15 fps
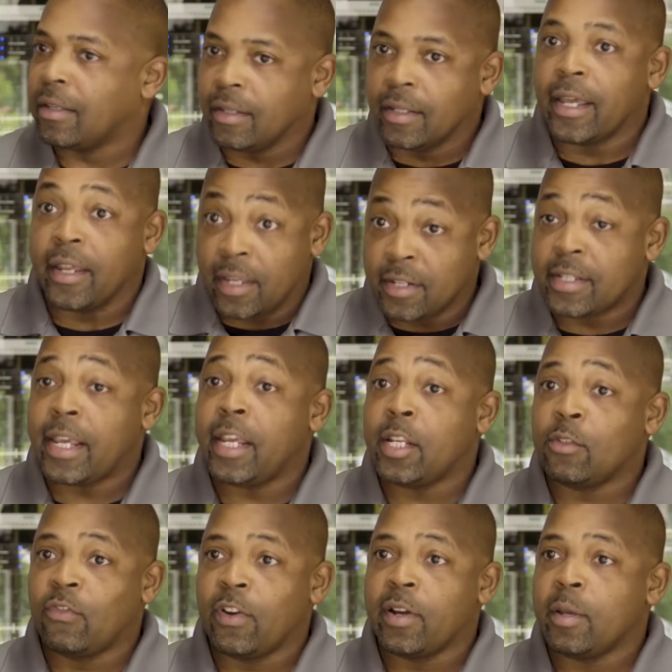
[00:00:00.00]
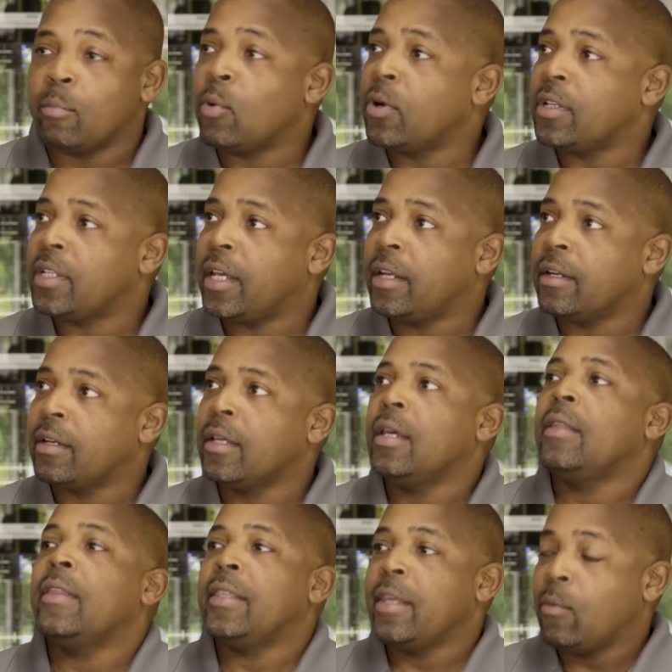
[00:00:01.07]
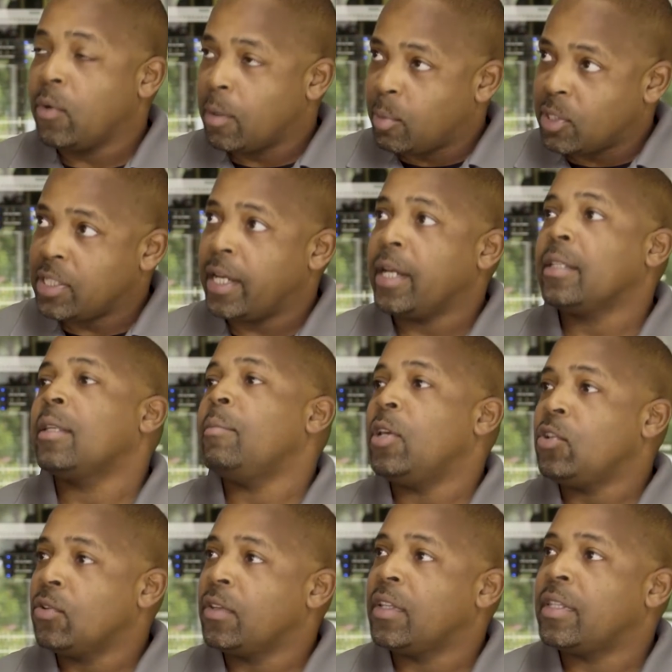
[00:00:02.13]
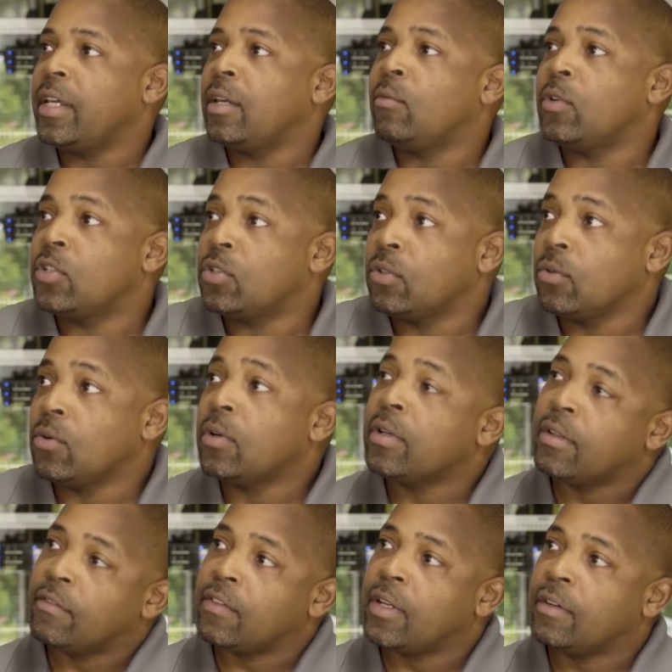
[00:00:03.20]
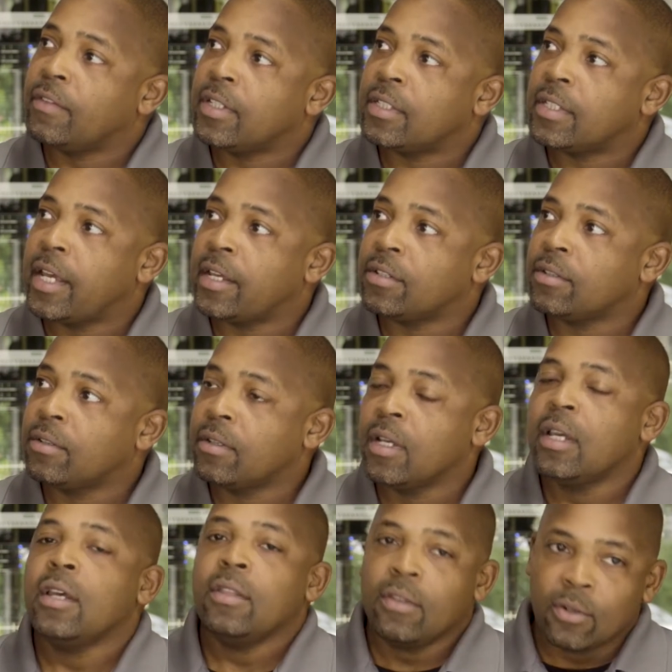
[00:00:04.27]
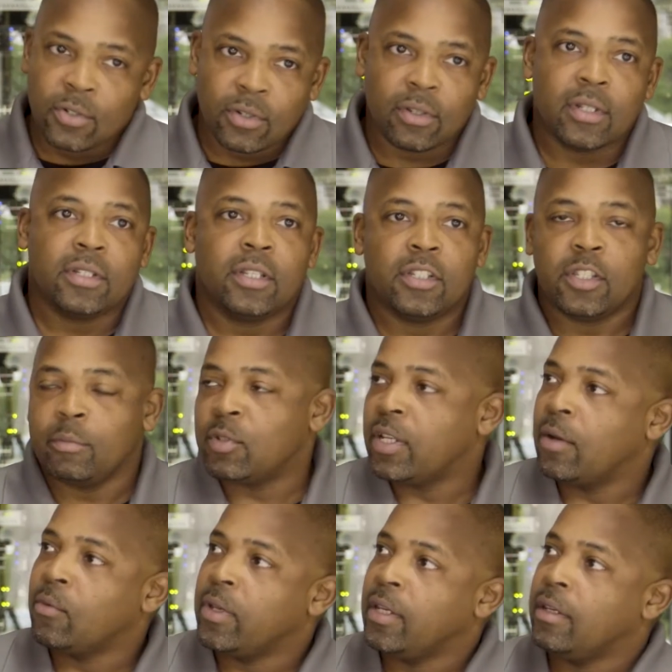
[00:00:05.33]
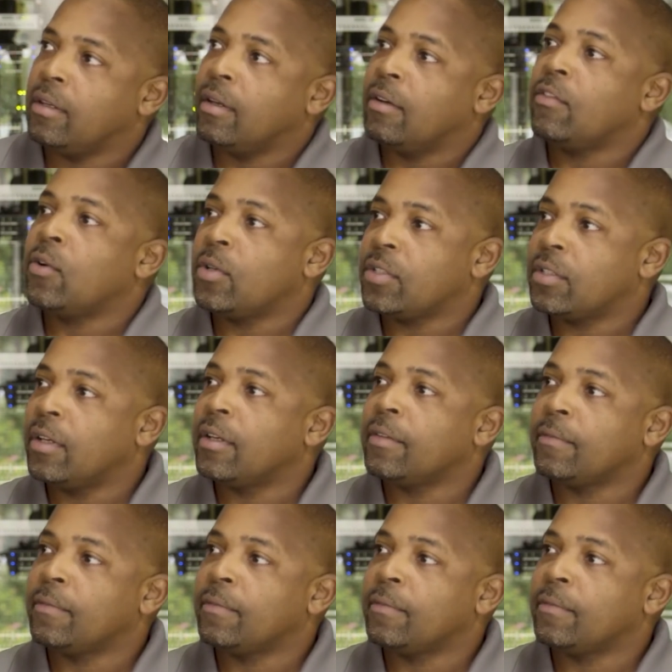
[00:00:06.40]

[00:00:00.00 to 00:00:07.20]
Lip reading: that contains very important data that they want to protect and make sure that they can restore in the event of a disaster. Those are the systems that we focus on.